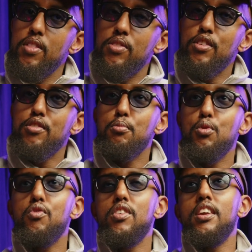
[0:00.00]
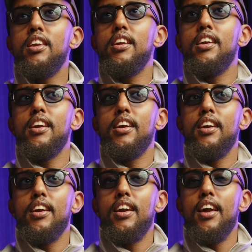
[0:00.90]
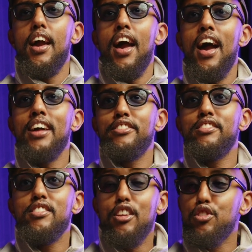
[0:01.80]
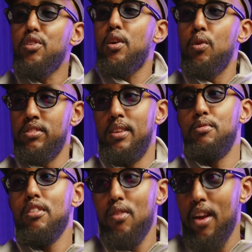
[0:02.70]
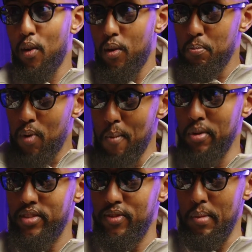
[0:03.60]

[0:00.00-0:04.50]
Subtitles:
this movie had such a great concept, such a great premise for me.